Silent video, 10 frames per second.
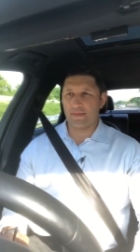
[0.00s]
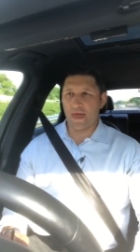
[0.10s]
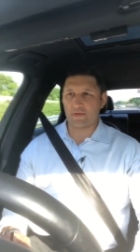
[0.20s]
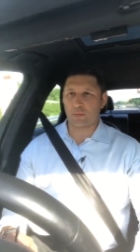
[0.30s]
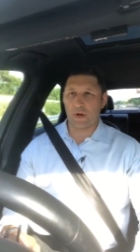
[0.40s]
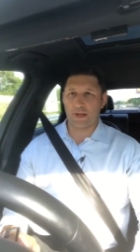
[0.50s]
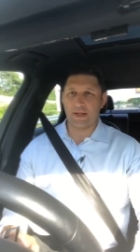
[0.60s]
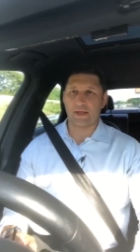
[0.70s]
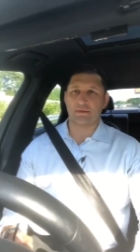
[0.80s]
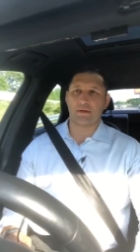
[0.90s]
that's what I
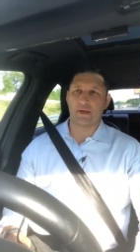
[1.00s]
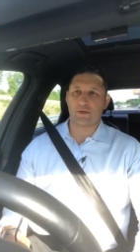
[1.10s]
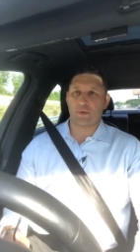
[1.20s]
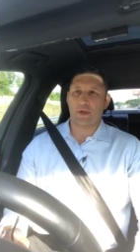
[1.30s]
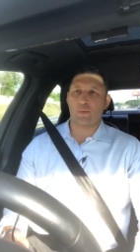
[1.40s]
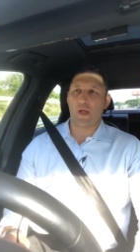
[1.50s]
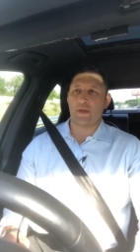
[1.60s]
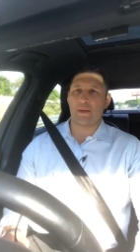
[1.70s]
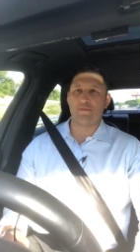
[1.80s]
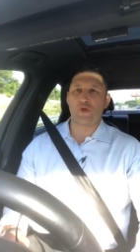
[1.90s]
did, and that's what I did
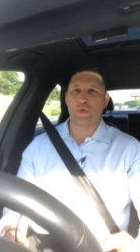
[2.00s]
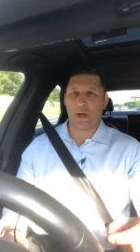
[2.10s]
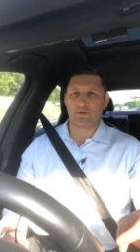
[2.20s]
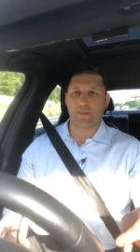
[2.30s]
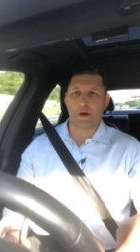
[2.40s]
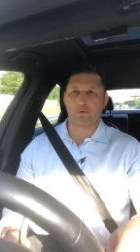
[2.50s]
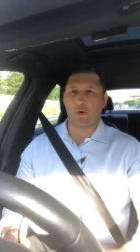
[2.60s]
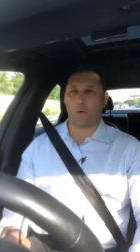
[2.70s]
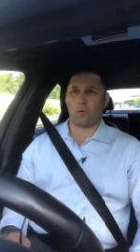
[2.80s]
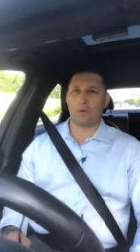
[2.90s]
well. And I knew that was my role.